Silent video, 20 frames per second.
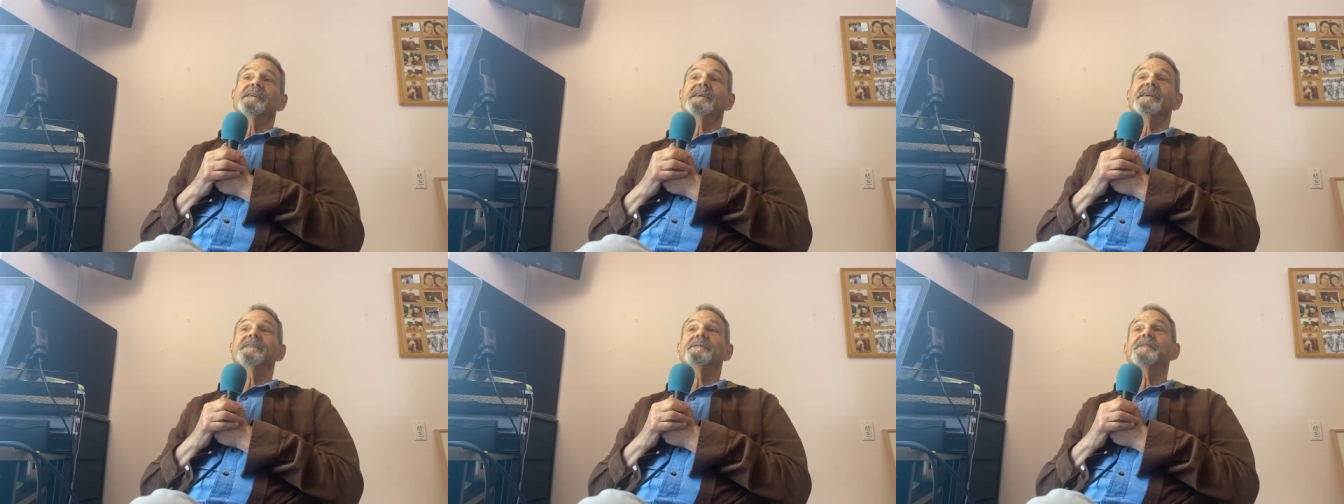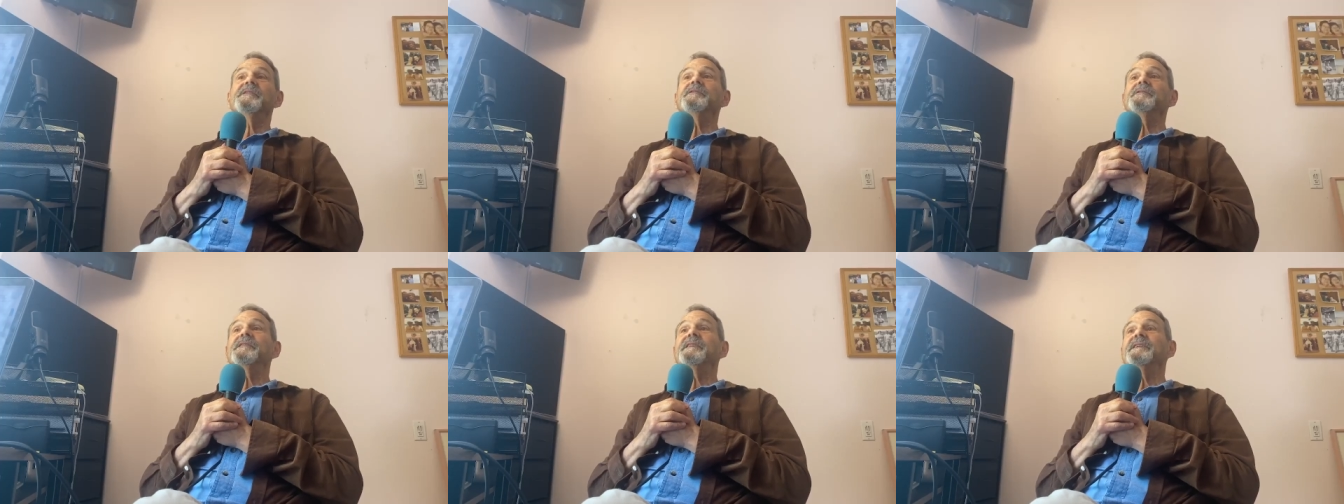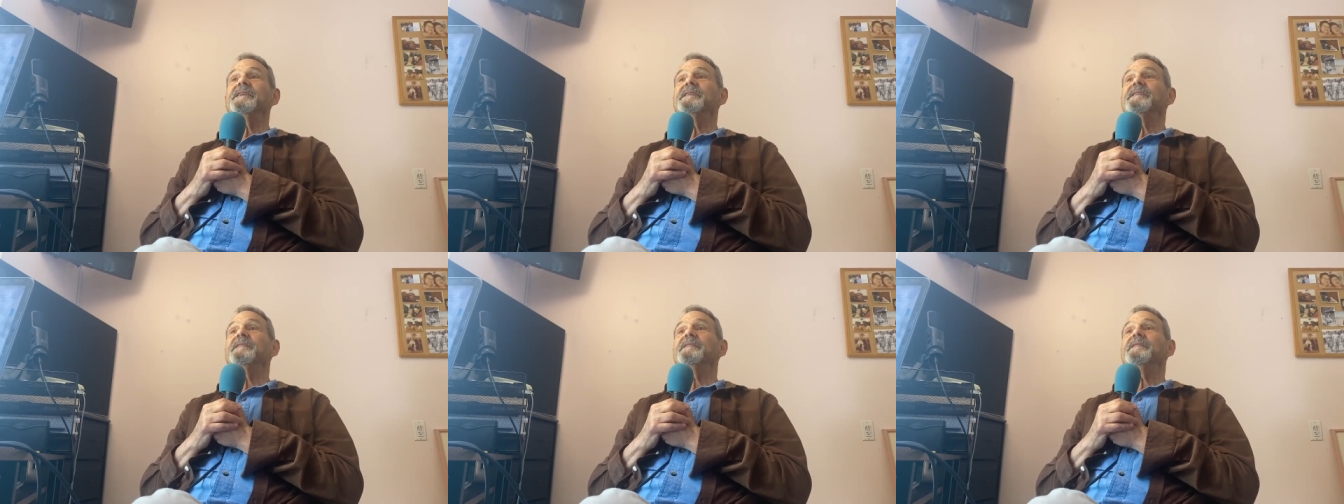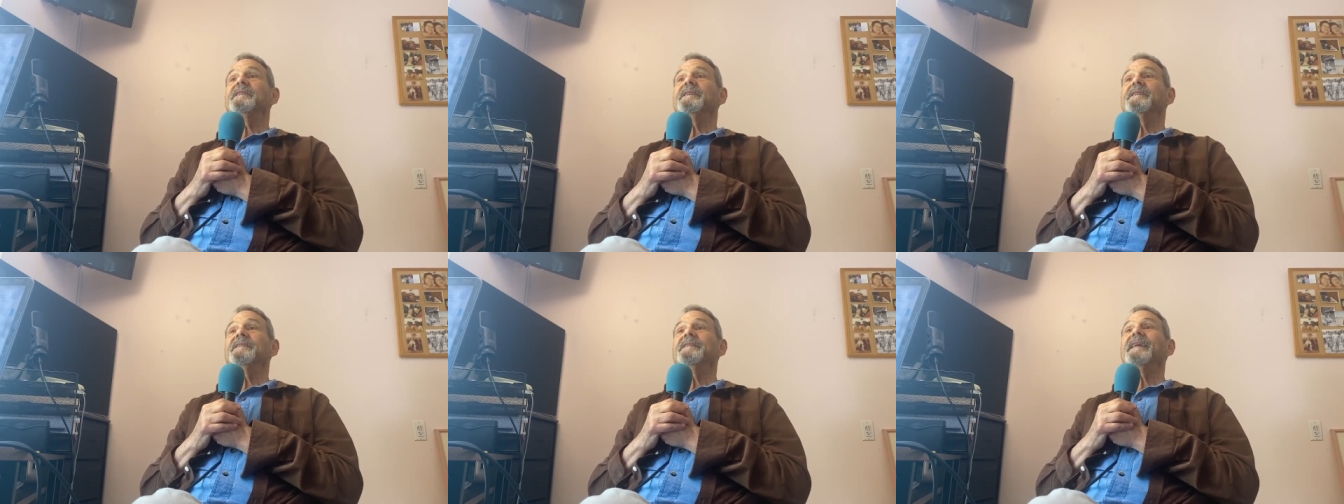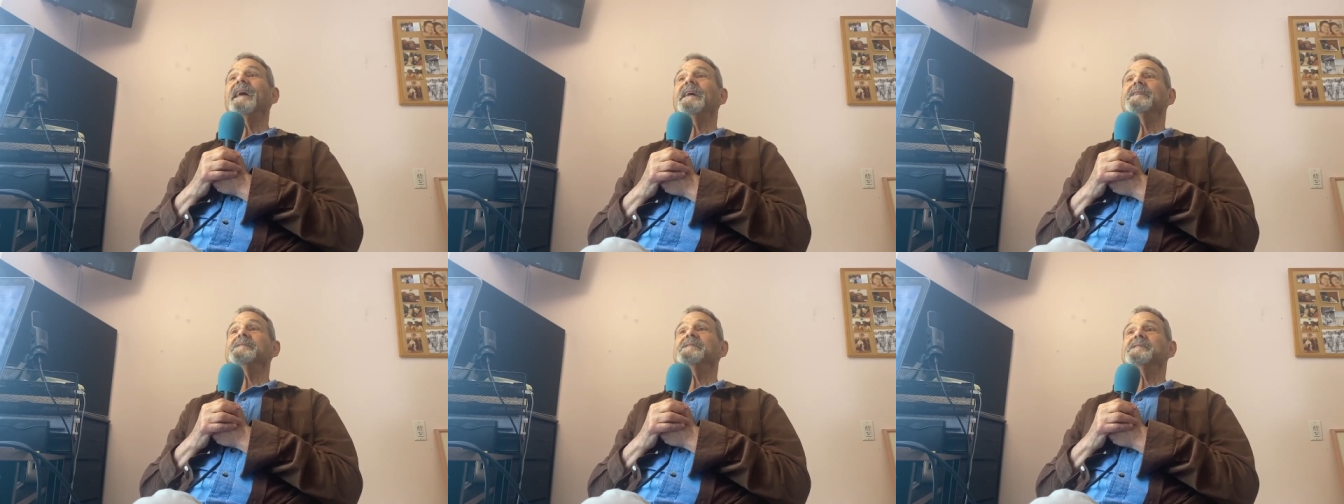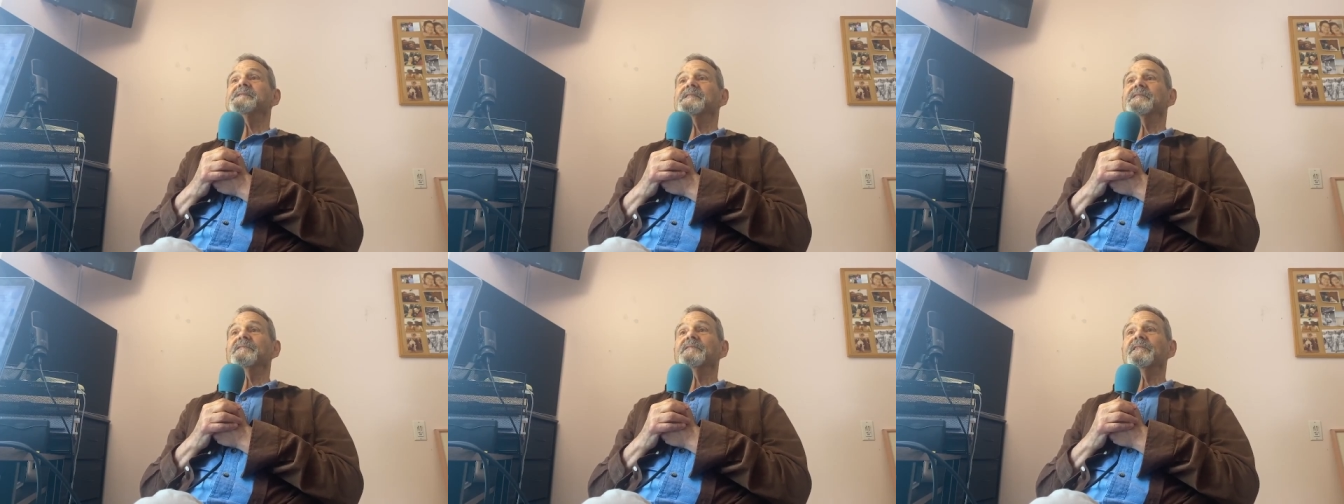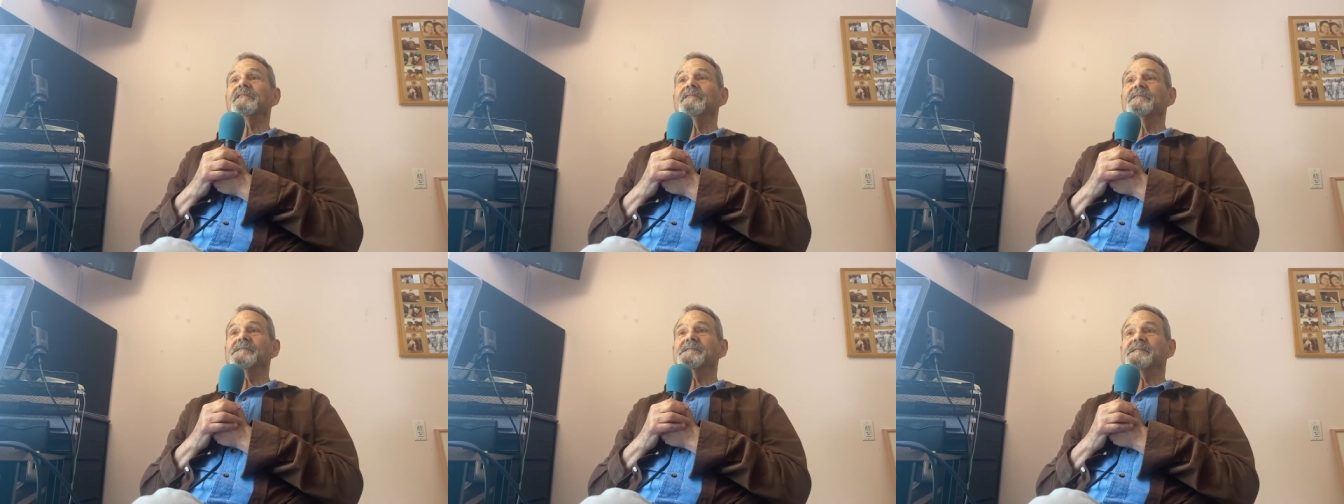if you did 10
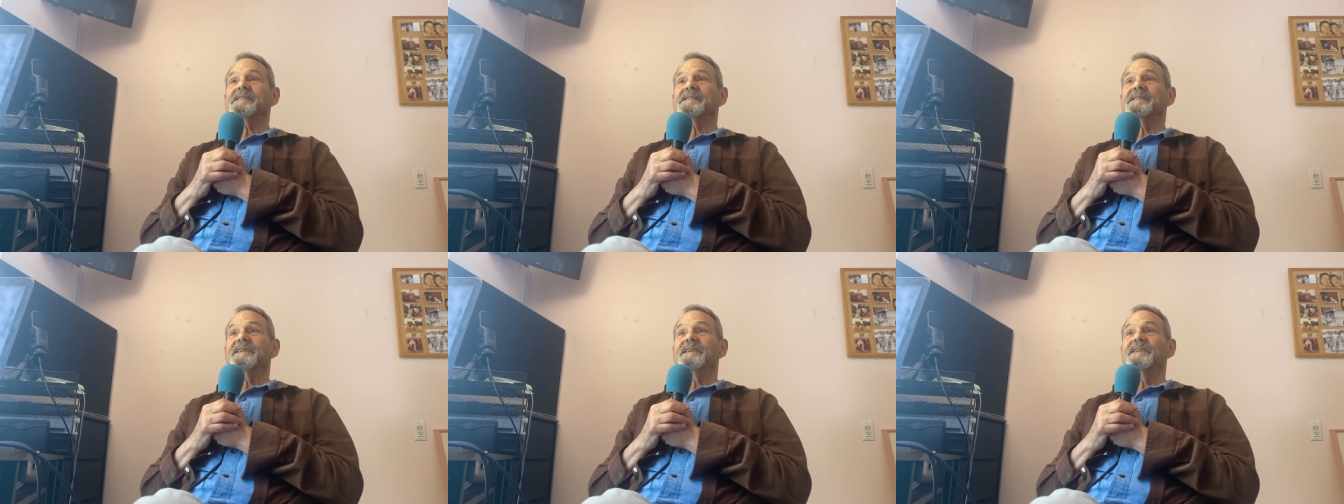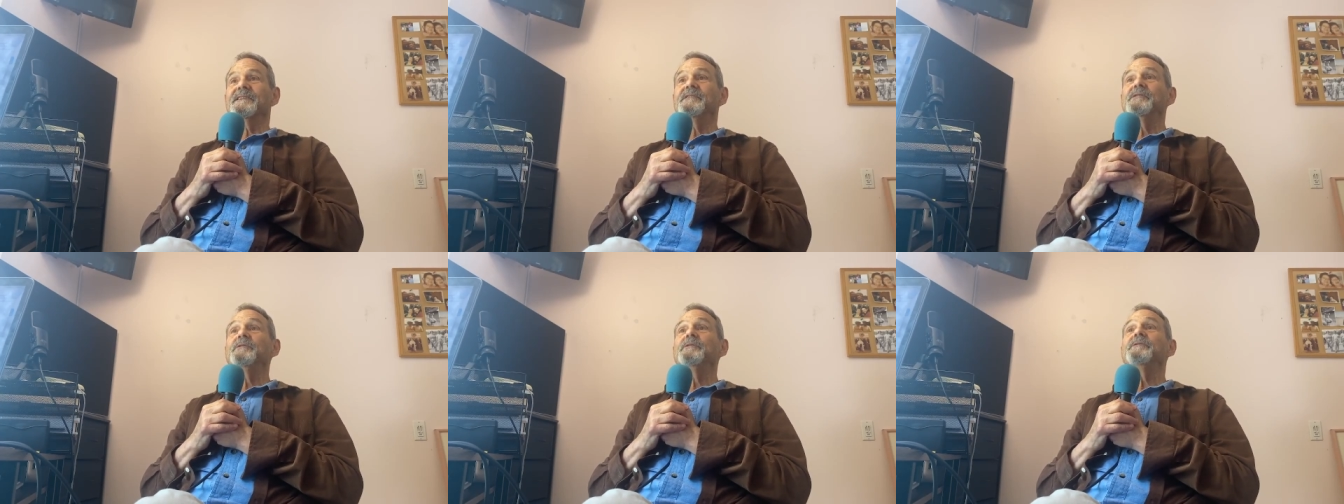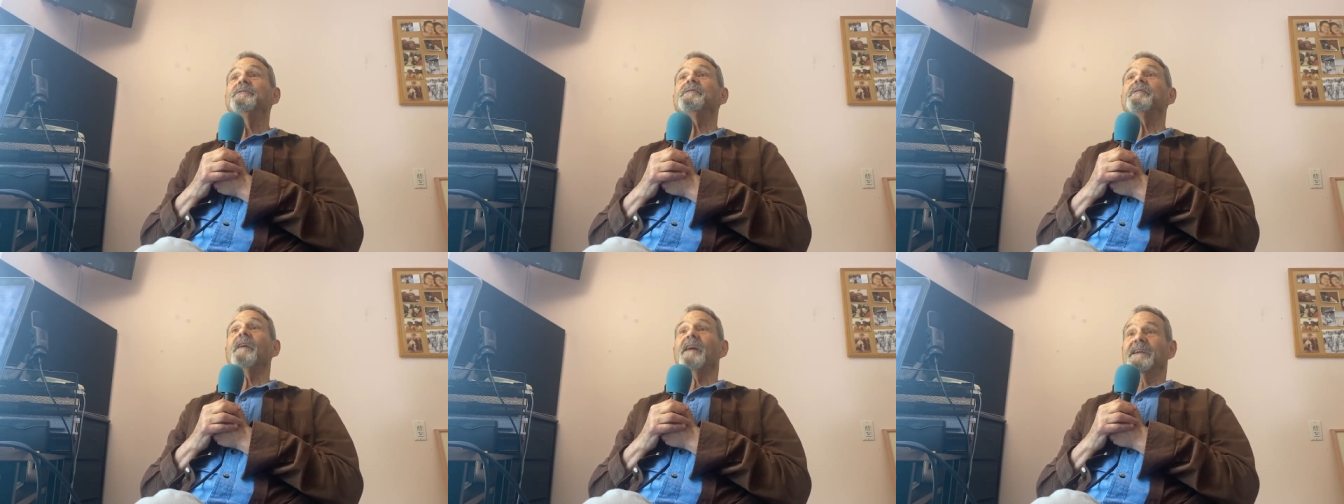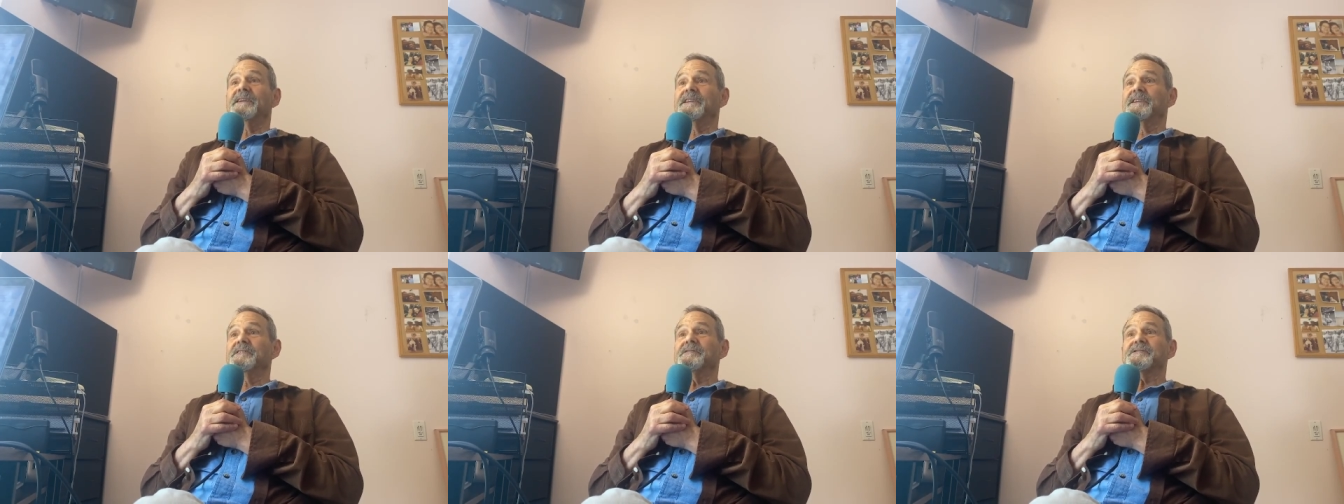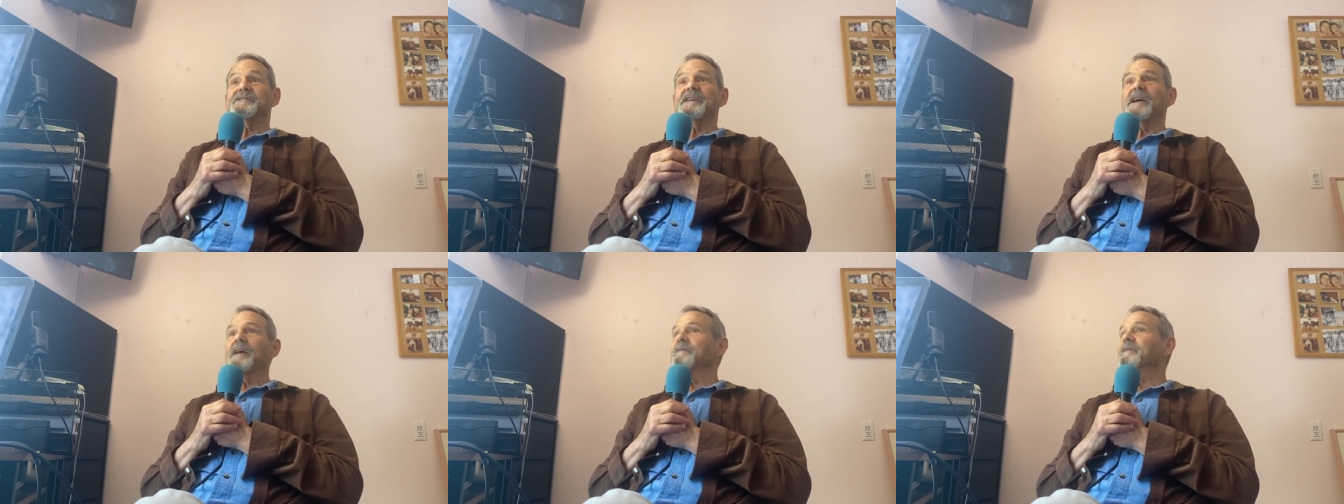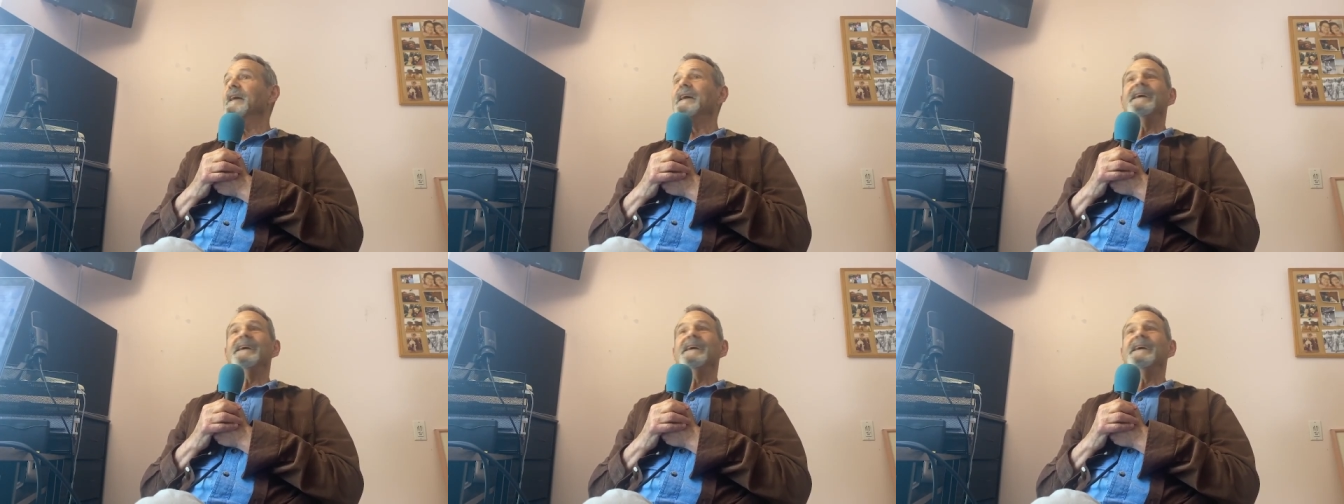circles, you would find it yourself.